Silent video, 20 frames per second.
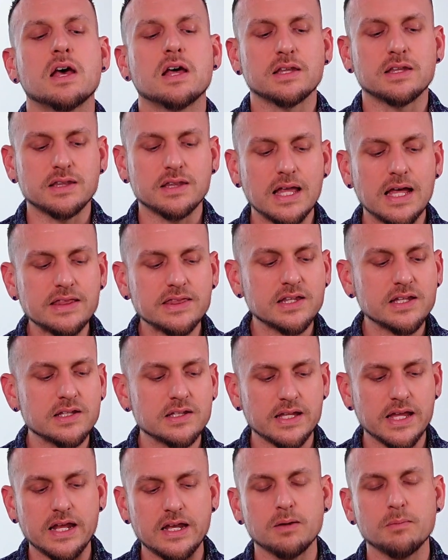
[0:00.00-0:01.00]
let the
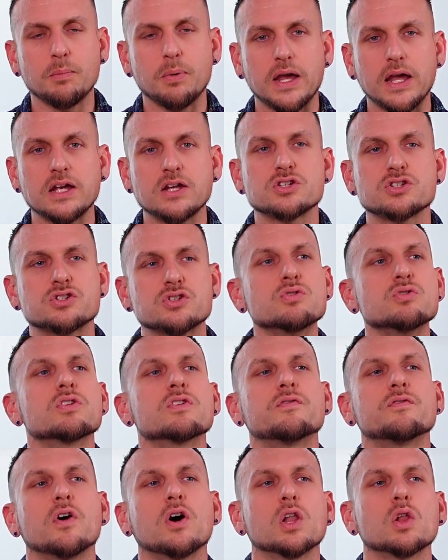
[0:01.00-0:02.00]
landing page do
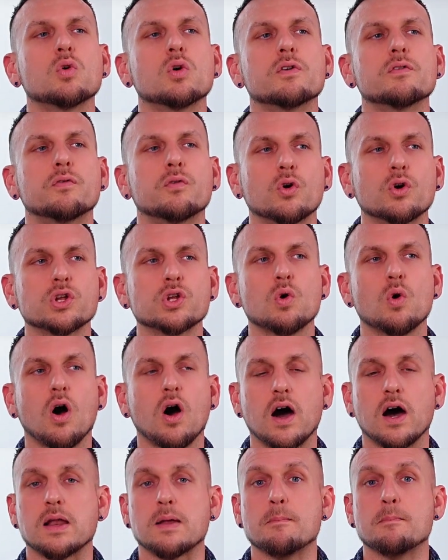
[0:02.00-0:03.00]
the follow-up for you
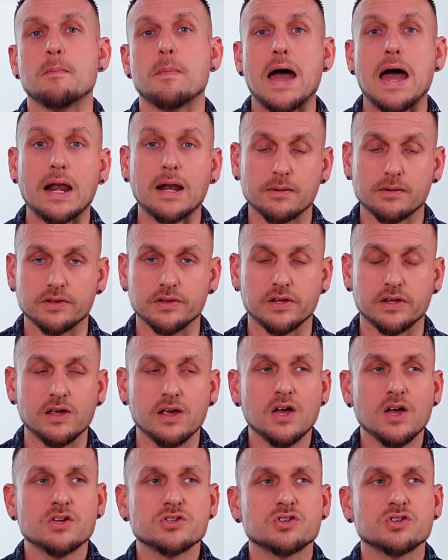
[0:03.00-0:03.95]
automatically,